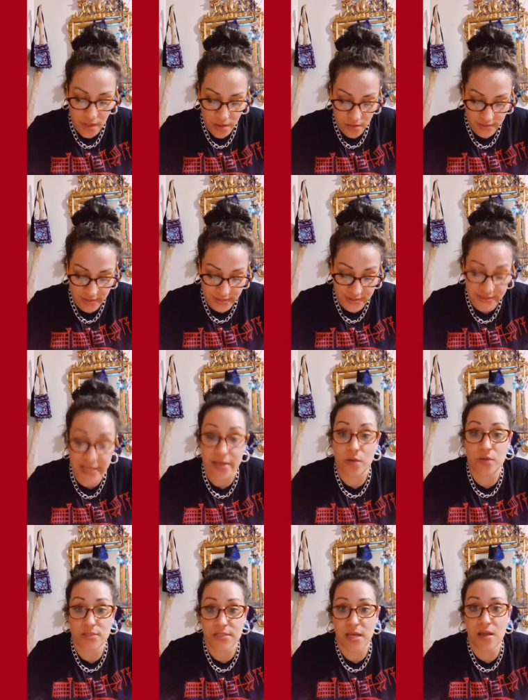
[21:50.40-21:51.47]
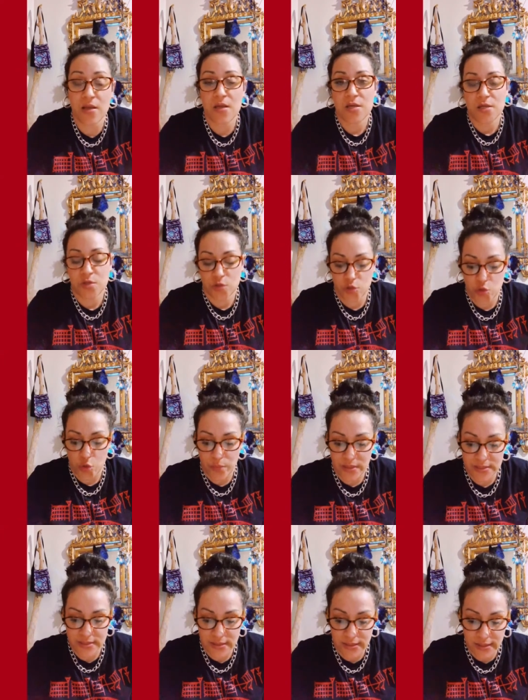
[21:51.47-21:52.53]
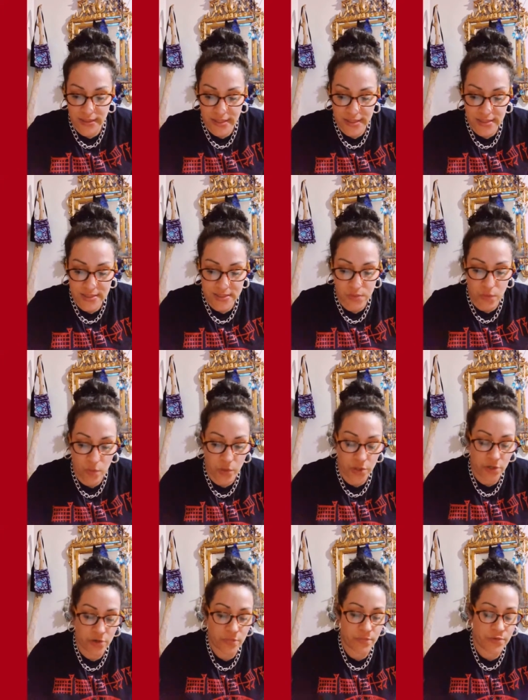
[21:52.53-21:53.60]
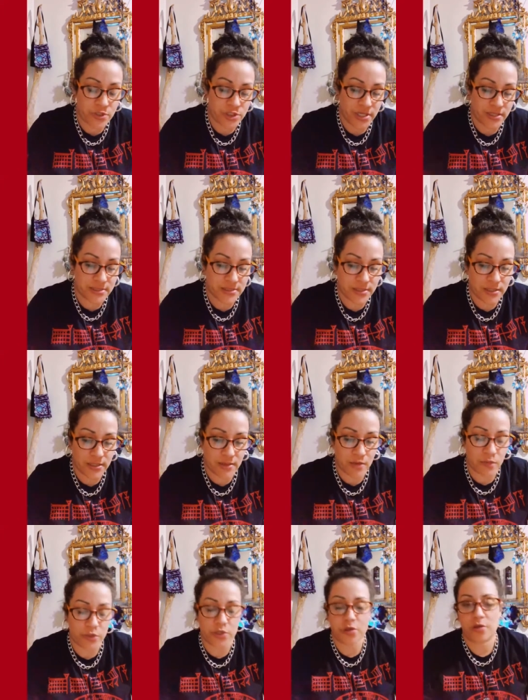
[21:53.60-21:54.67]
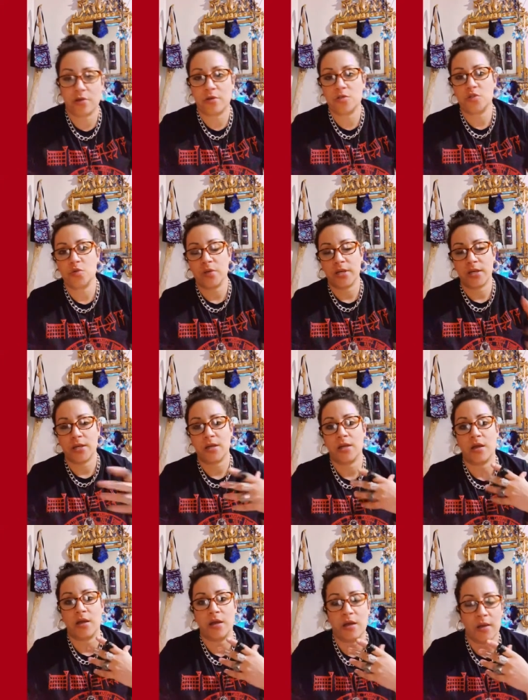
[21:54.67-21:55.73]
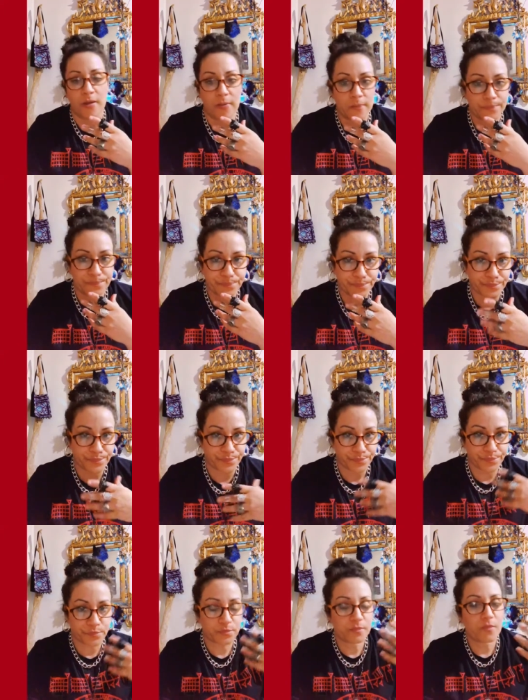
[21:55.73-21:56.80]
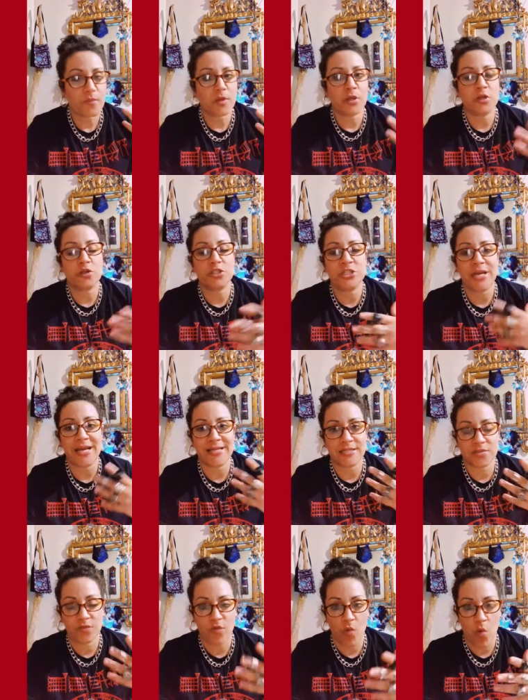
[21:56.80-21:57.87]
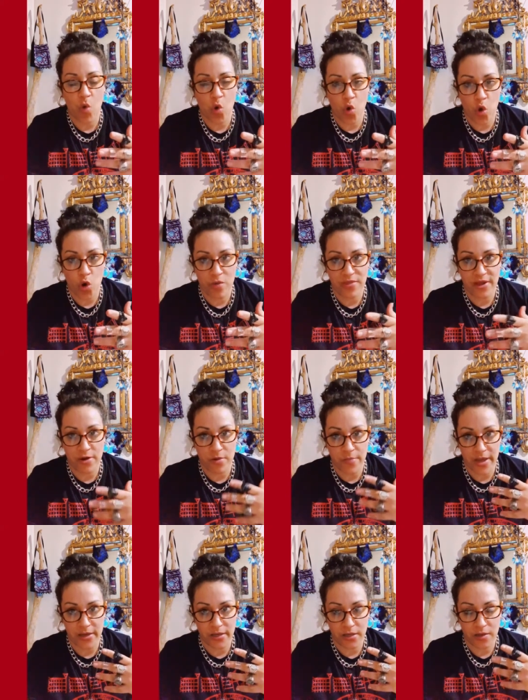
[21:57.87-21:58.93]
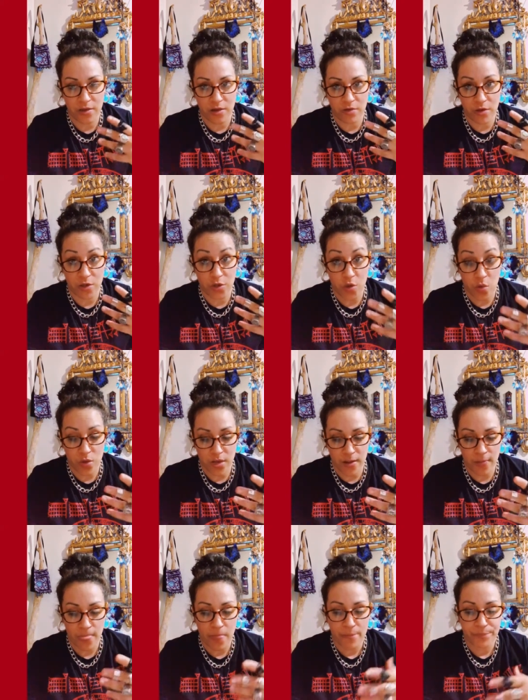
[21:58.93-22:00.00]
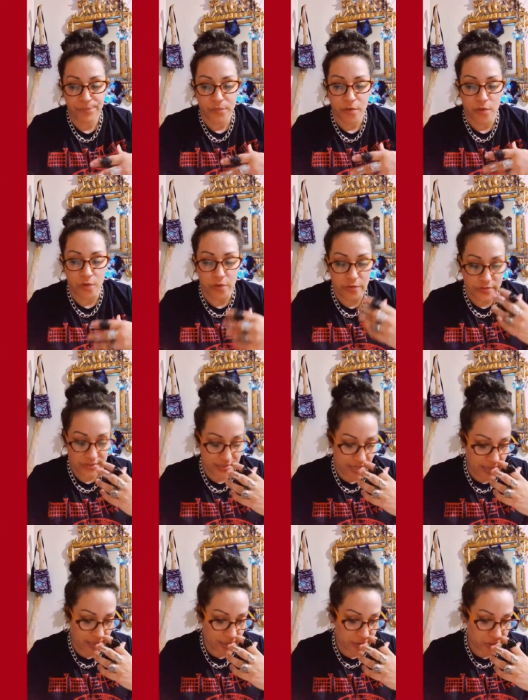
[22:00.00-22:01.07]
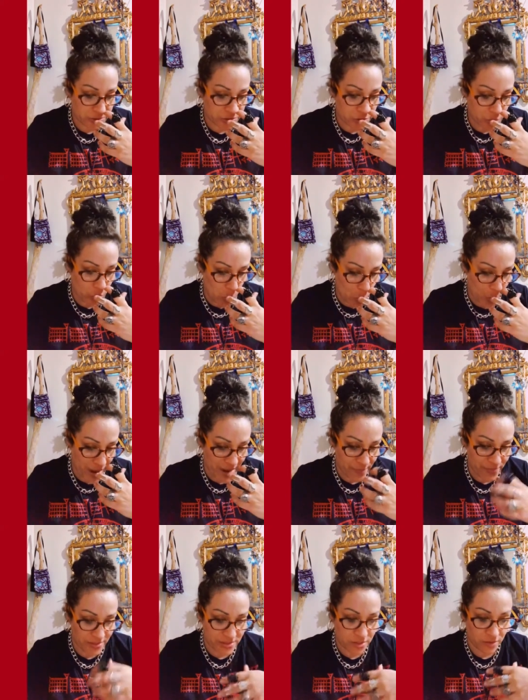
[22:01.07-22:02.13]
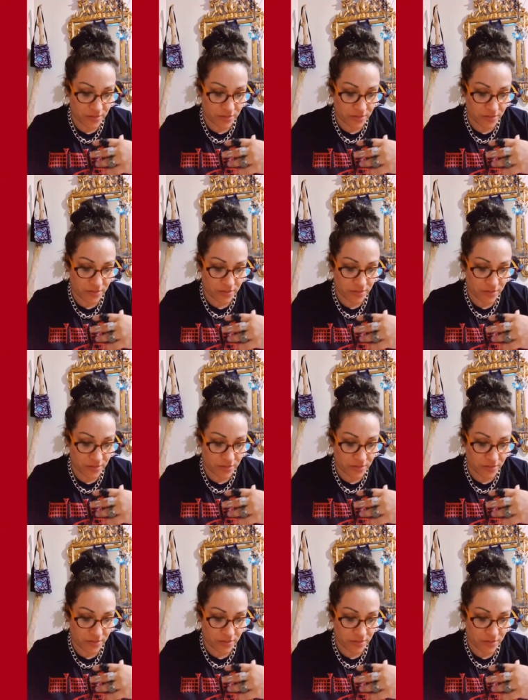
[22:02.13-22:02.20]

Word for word: the stayota. So basically, it's when you're projecting, when you're doing. Um, your chance for the Ahrimanic yoga, you say it in a certain way, but it's called